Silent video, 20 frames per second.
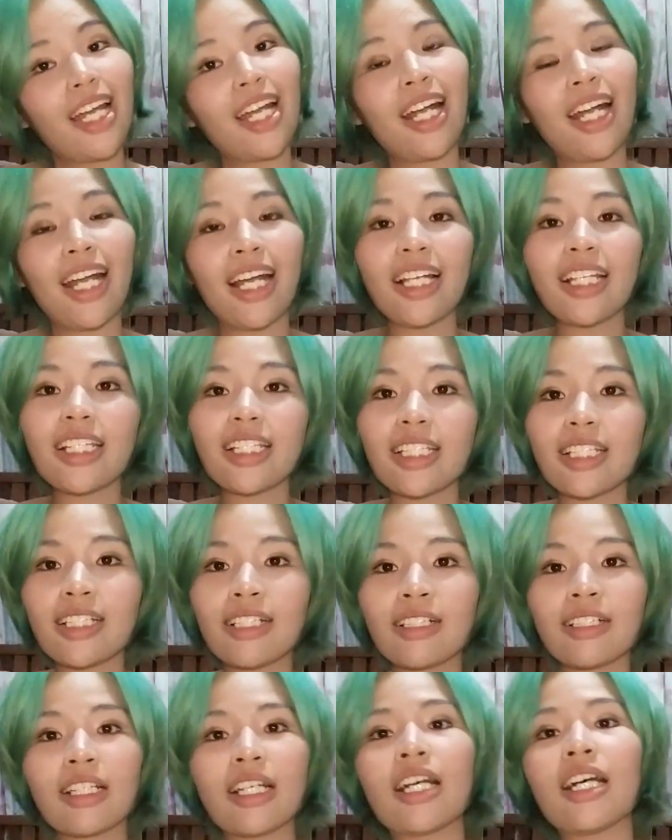Alright,
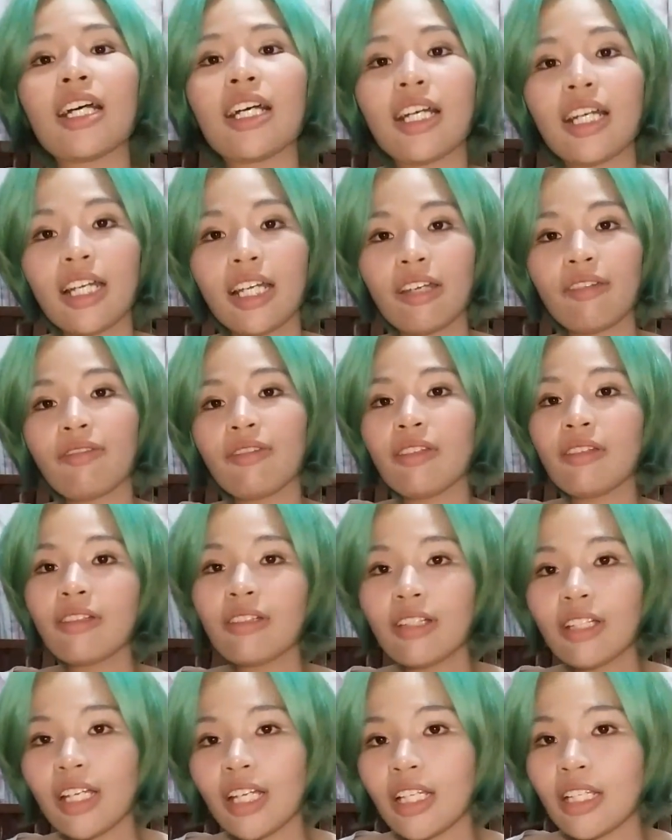so if
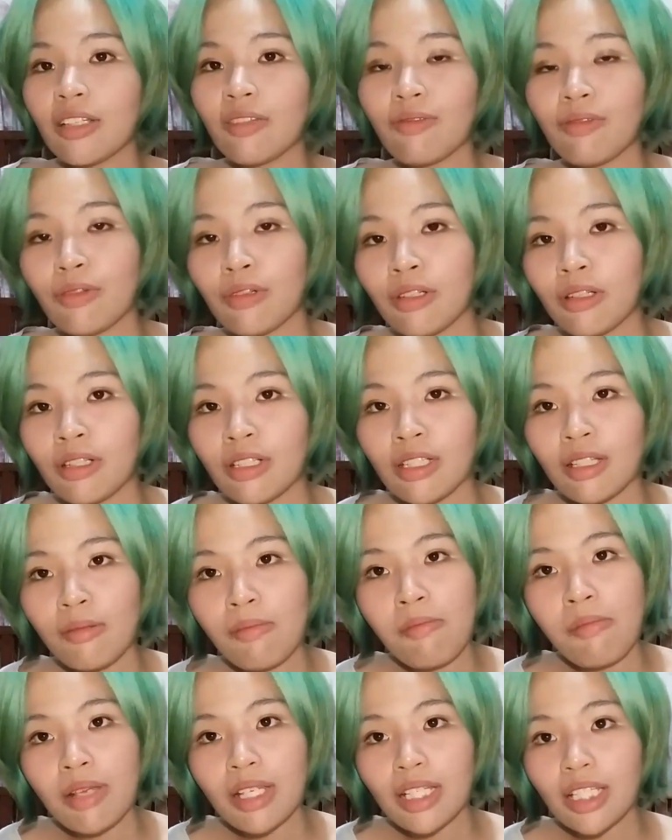you're in for
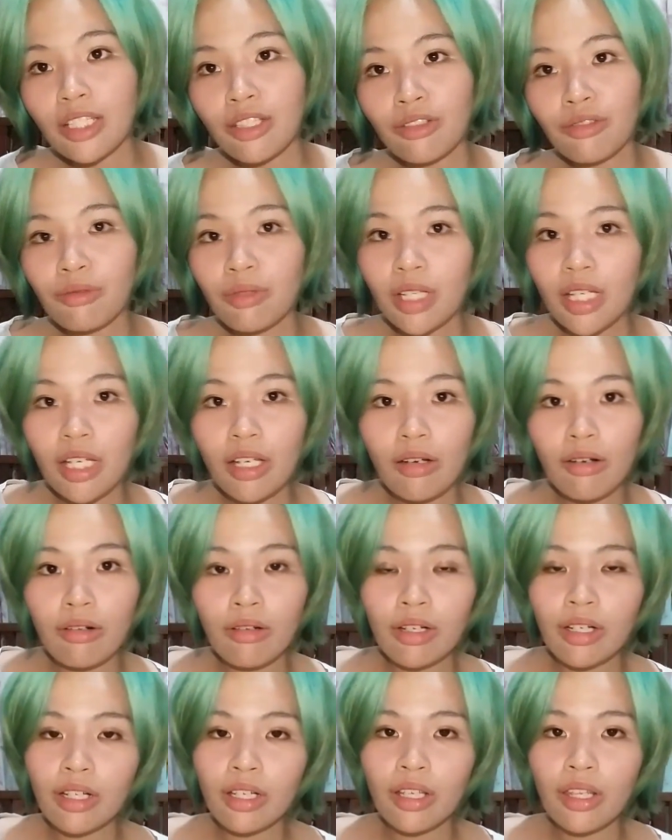some mystery
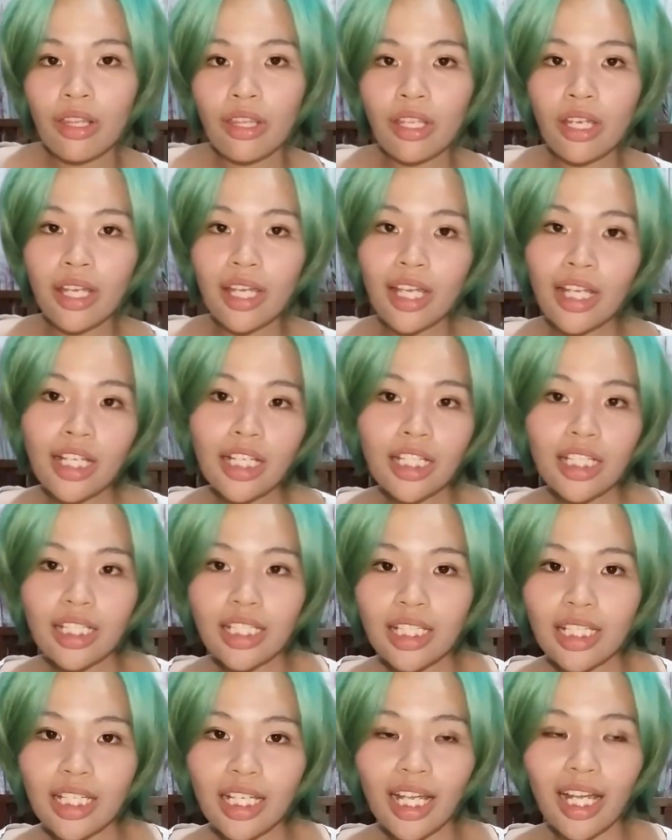or
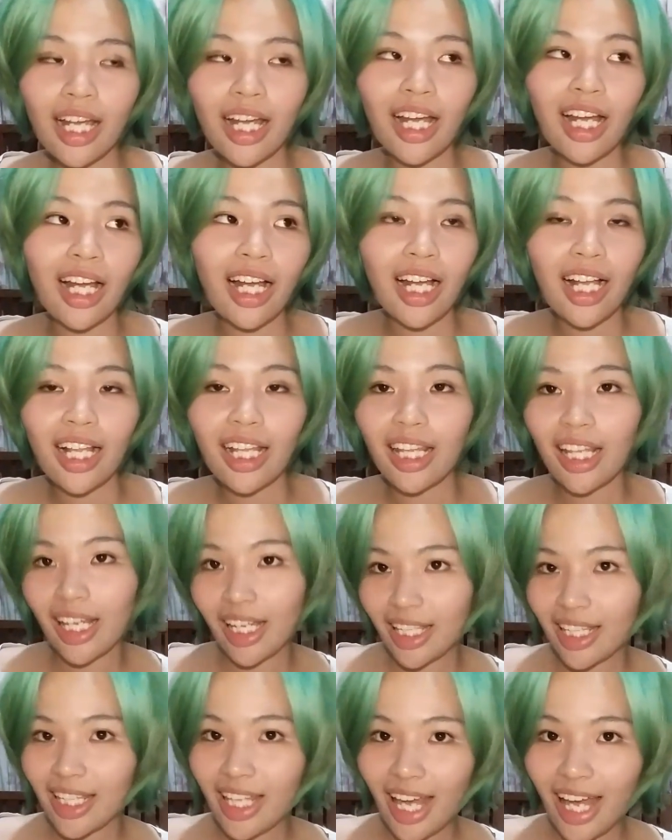things
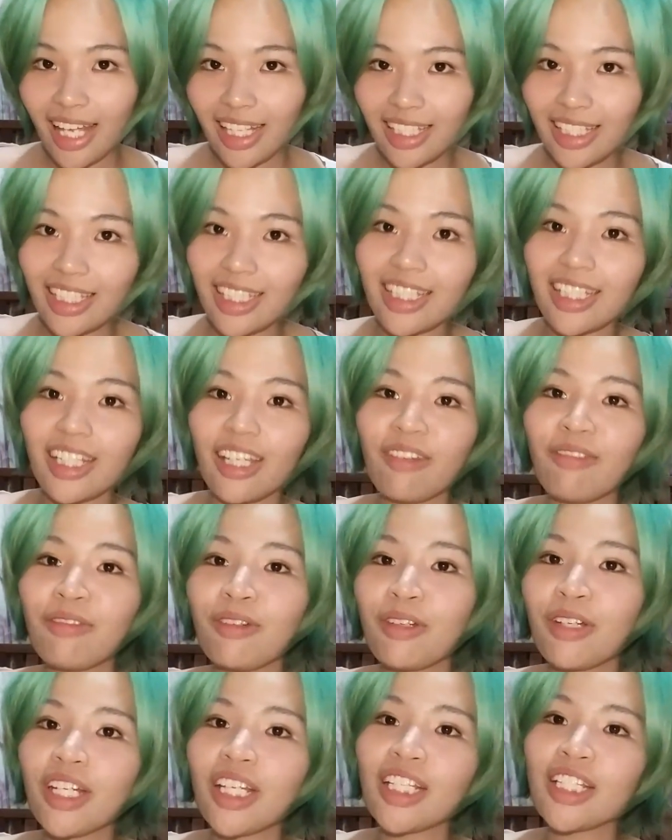like that, if
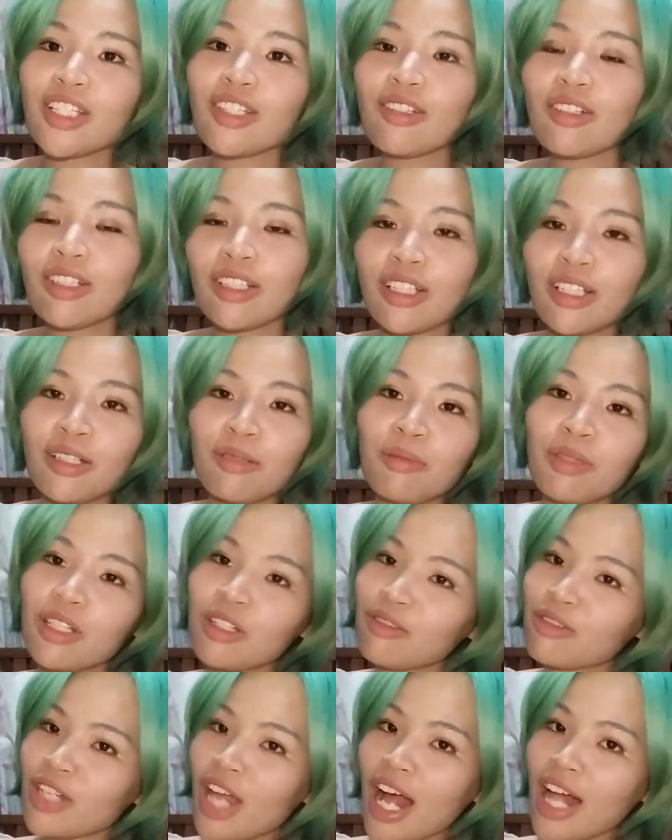you're into a little bit
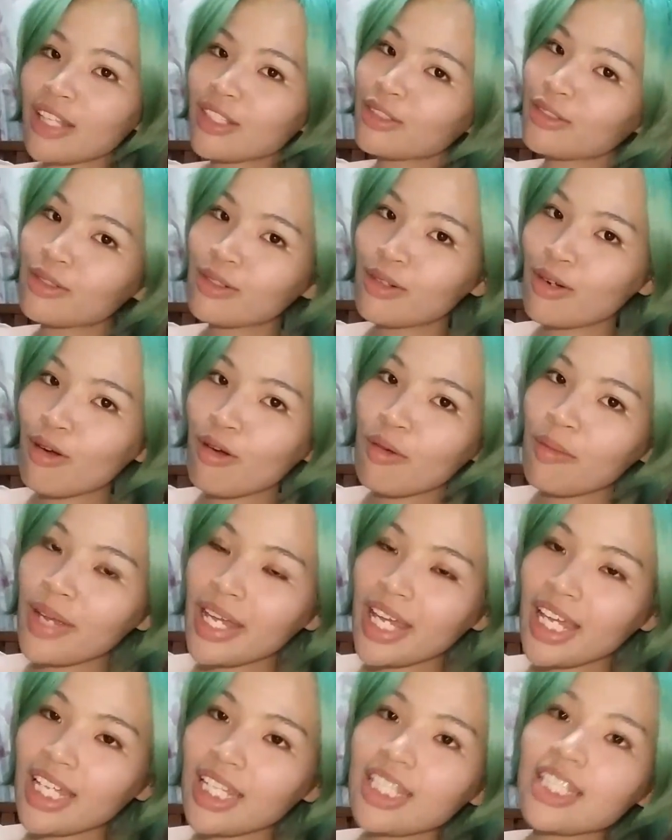of childhood
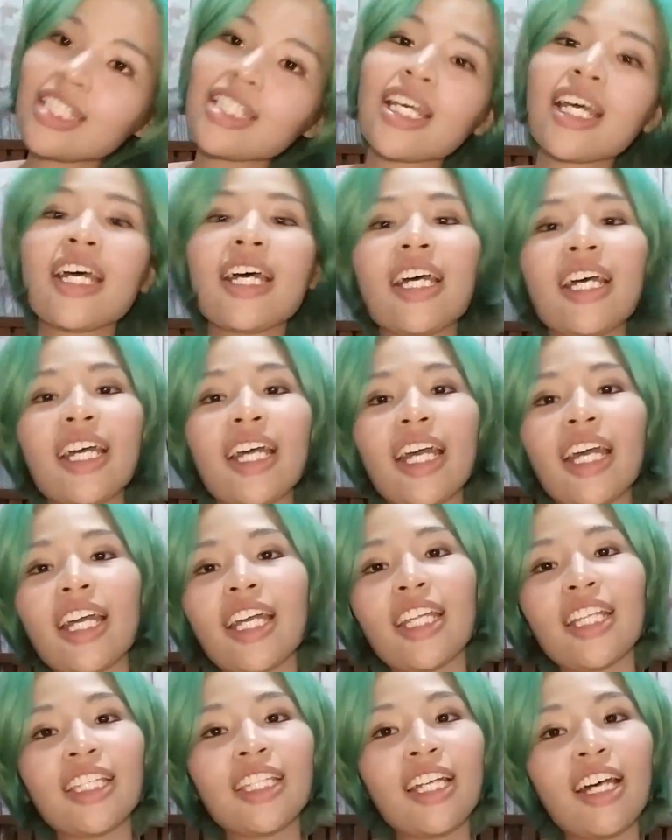romance
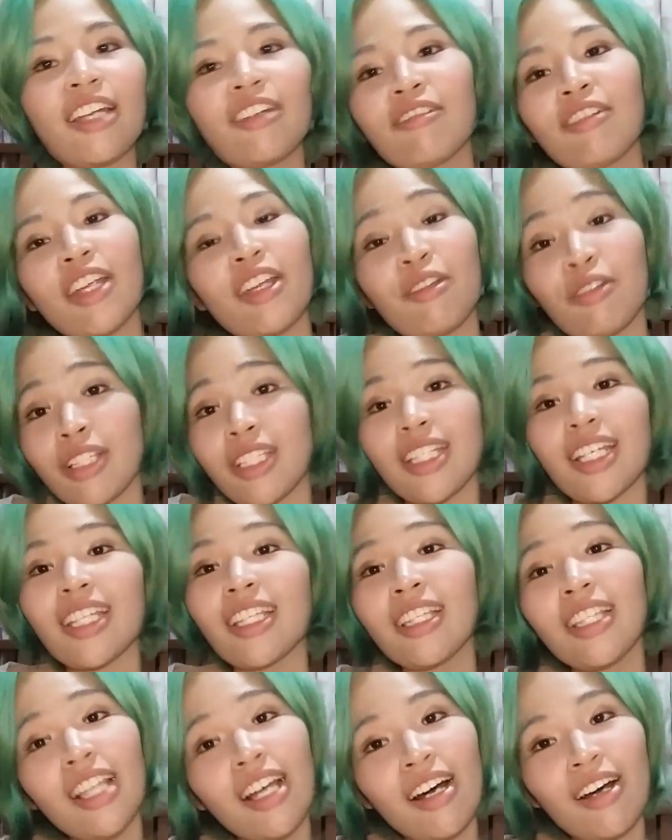and
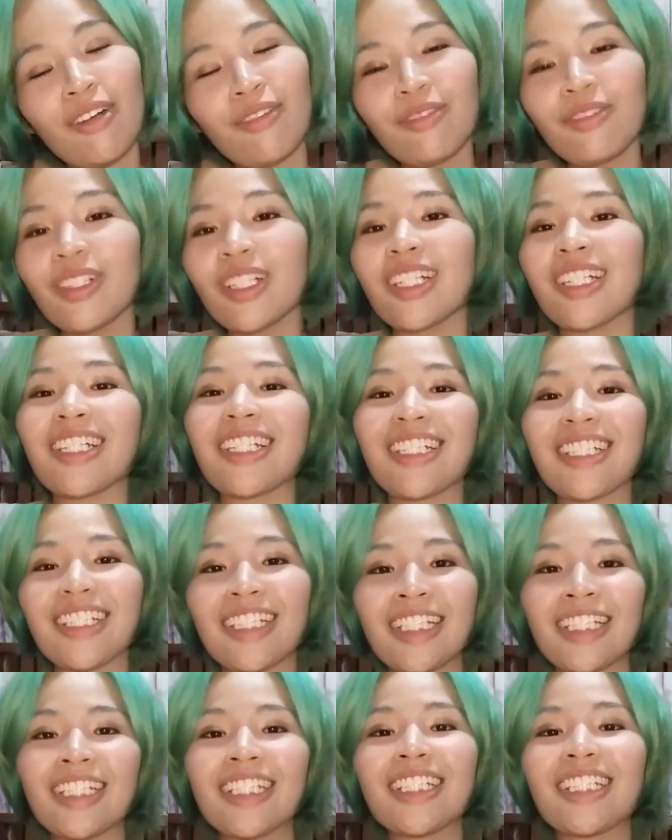unrequited love,
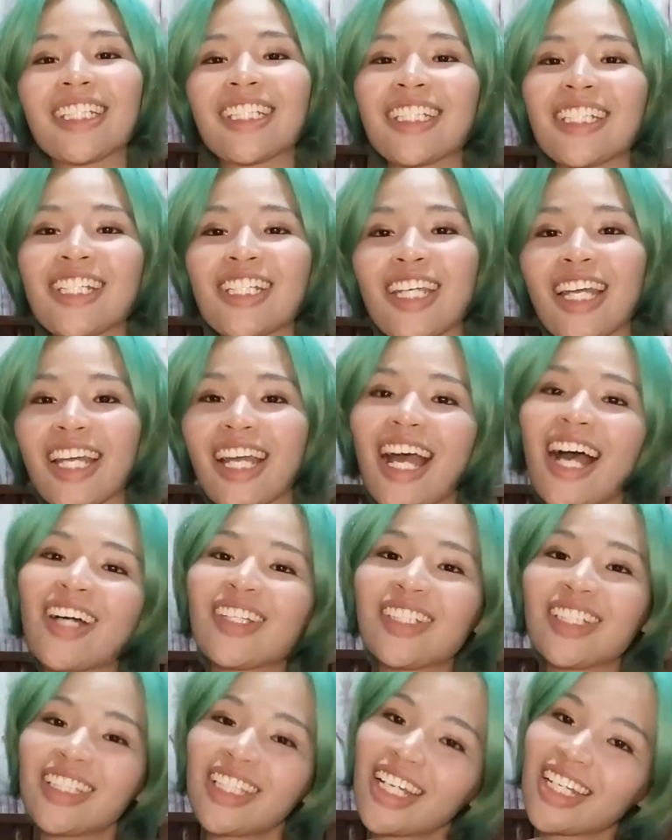then check
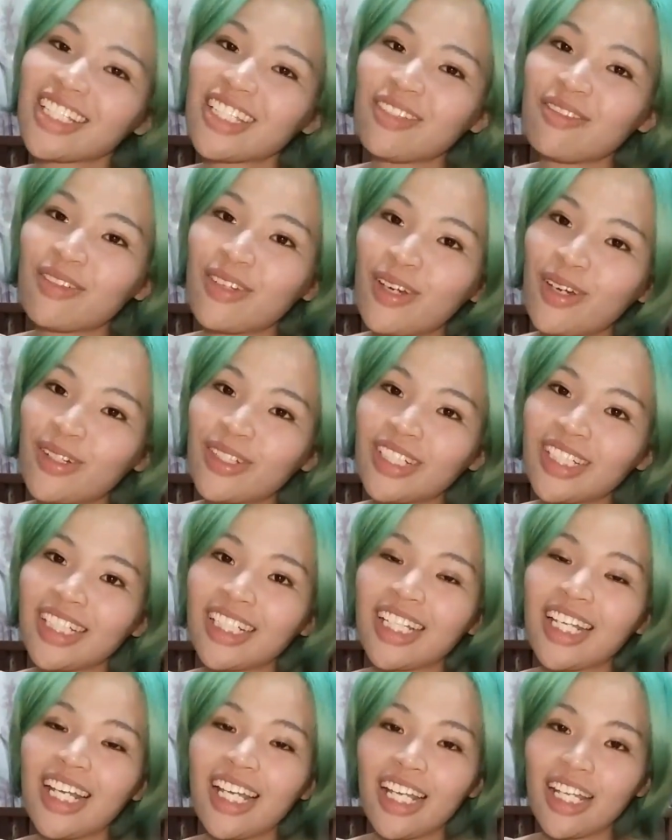out Detective
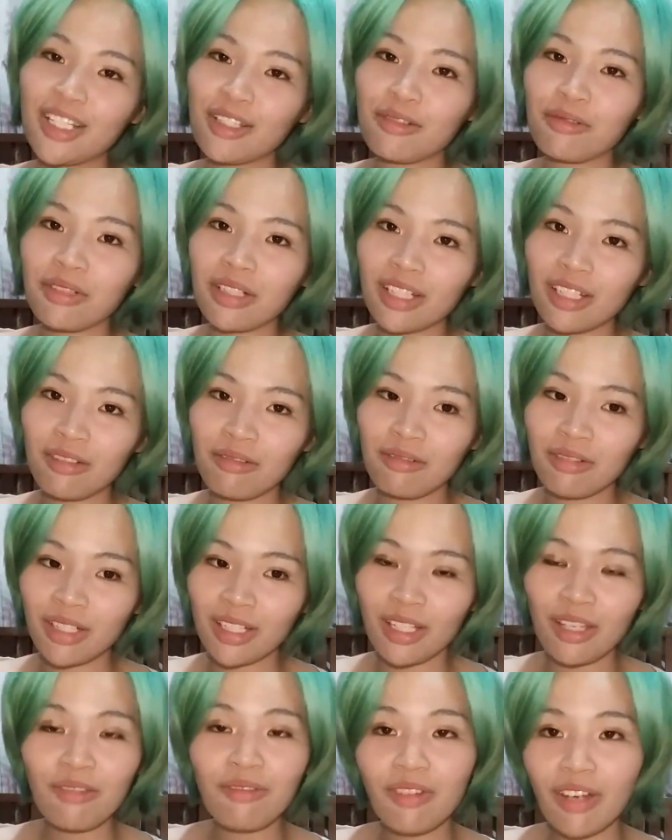Conan. It's
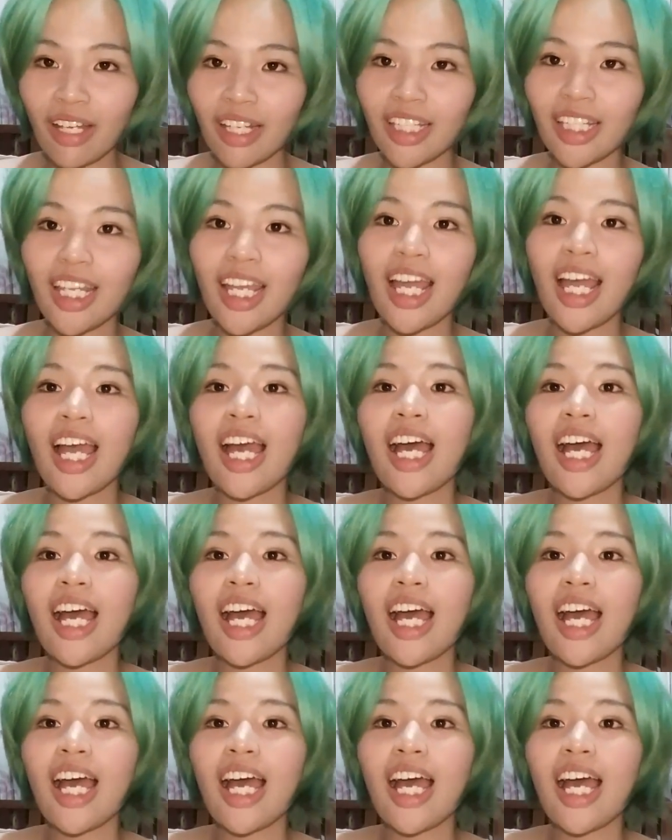really fun.